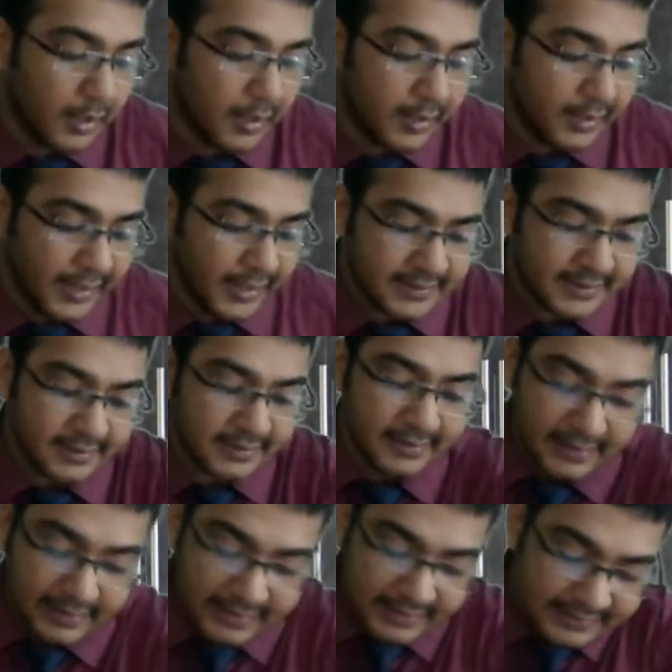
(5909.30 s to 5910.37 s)
Yes,
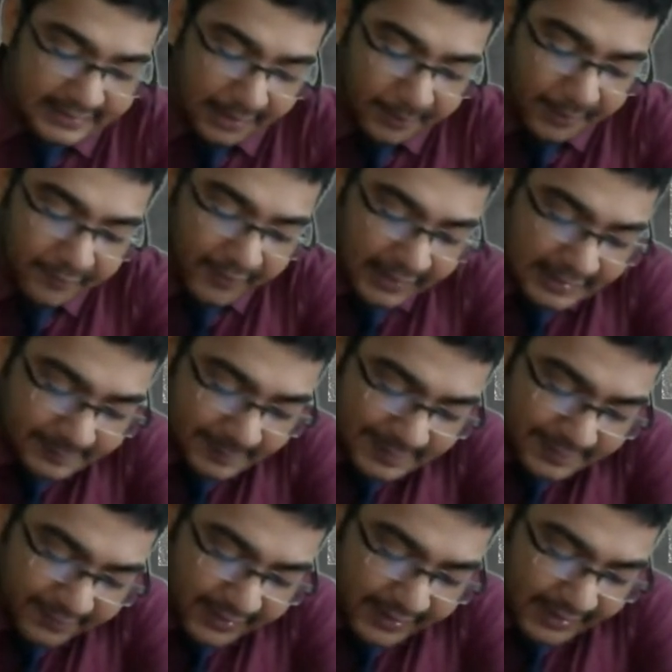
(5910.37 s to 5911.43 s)
same, if any
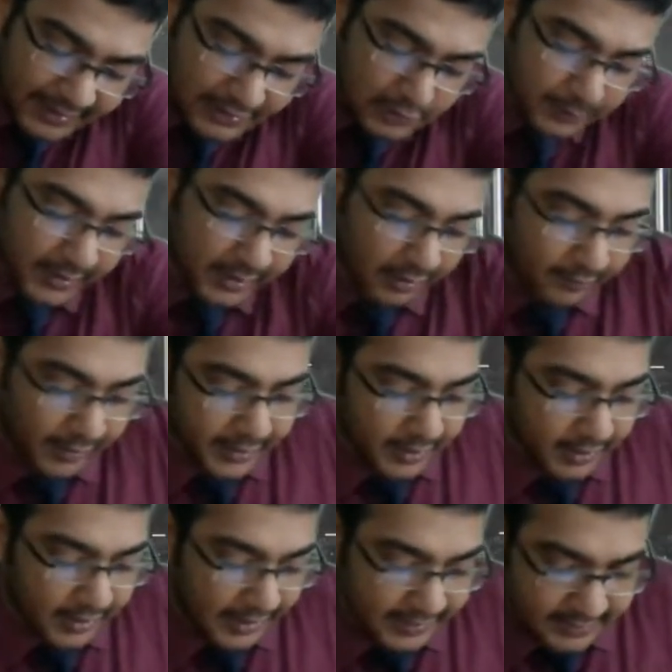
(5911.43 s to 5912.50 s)
specific thing has to be covered
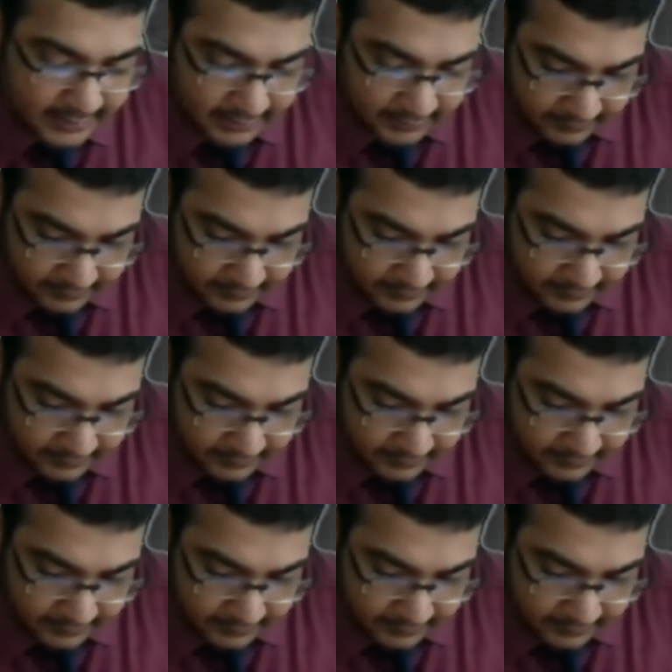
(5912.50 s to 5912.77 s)
here, guys.